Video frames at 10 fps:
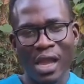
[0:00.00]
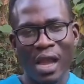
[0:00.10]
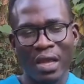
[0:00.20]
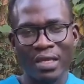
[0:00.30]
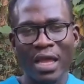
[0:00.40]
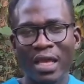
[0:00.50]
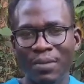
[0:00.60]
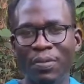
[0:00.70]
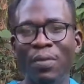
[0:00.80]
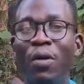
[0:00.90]

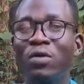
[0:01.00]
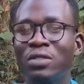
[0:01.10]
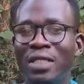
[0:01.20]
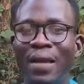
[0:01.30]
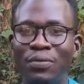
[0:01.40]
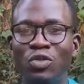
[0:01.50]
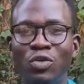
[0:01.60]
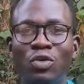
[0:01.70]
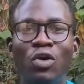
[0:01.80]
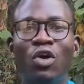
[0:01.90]
Unlike people with type
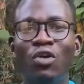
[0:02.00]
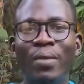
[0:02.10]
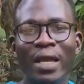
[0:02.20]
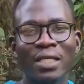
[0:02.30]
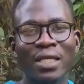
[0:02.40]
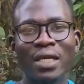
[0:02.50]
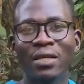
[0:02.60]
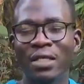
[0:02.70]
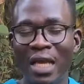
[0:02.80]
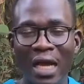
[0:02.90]
2 who might take
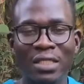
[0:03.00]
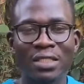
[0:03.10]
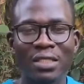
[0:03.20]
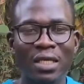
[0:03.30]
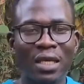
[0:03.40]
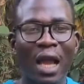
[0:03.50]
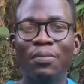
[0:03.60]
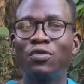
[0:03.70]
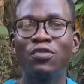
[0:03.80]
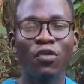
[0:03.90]
years, up
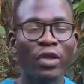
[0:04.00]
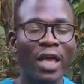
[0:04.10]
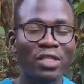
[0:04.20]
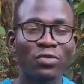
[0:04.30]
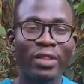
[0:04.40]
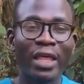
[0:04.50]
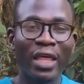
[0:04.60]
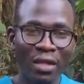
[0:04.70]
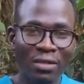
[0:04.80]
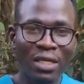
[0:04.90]
to 4 years with the
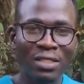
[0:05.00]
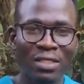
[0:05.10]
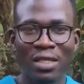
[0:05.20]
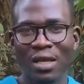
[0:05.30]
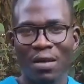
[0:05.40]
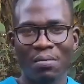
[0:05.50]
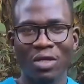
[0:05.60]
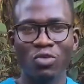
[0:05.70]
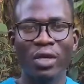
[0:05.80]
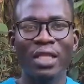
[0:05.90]
illness,
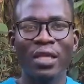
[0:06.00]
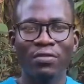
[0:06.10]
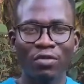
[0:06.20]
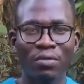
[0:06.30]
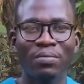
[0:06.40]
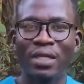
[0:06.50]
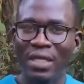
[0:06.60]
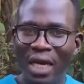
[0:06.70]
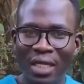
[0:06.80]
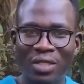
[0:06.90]
but when they've not been
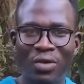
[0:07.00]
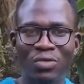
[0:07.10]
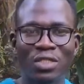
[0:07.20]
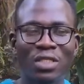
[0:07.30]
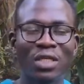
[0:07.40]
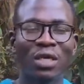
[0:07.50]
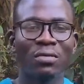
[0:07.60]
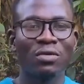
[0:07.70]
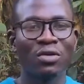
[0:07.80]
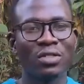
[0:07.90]
diagnosed,
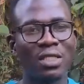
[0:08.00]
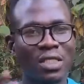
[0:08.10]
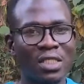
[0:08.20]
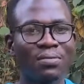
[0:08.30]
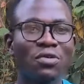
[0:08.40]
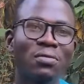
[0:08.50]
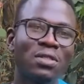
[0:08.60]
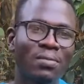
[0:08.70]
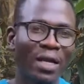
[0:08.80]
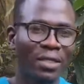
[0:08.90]
because the
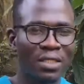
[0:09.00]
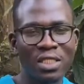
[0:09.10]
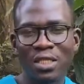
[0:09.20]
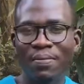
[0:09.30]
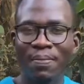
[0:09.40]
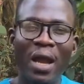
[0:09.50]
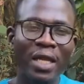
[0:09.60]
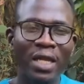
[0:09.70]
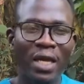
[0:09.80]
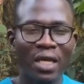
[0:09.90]
symptoms might seem
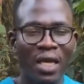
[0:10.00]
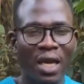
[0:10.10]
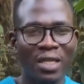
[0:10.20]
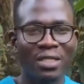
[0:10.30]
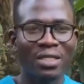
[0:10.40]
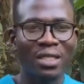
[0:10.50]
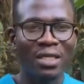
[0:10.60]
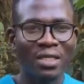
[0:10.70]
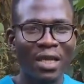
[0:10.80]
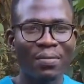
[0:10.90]
minor and
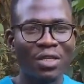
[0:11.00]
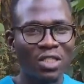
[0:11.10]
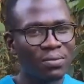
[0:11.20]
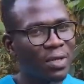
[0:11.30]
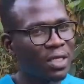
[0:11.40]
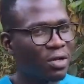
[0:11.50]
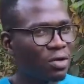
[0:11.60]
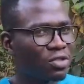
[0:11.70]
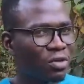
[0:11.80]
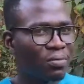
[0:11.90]
the damage may
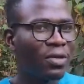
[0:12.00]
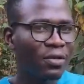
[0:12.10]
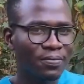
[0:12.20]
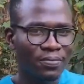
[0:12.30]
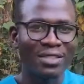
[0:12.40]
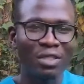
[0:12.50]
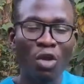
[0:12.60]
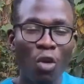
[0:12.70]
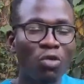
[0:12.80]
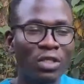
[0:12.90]
also be
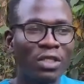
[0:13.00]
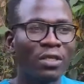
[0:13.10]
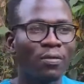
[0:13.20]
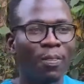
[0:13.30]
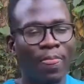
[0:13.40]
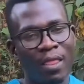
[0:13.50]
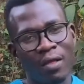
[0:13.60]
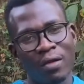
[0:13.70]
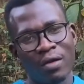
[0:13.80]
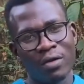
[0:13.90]
slowly,
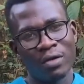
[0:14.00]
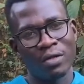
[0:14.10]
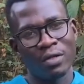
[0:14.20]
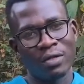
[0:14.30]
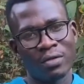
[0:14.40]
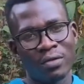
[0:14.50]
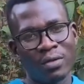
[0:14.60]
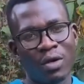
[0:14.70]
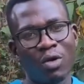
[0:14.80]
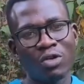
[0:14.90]
or
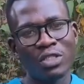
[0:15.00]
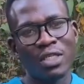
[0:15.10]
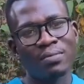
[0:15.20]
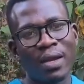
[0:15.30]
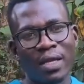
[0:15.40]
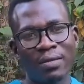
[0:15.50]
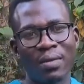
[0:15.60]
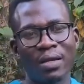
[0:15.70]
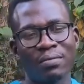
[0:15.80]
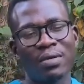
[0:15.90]
the onset
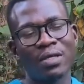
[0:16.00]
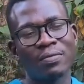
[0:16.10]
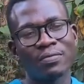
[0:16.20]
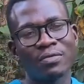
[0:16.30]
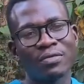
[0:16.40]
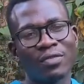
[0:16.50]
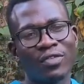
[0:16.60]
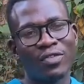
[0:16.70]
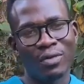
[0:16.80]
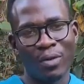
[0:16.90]
might be
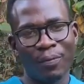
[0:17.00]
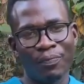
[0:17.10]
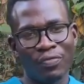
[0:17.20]
slow.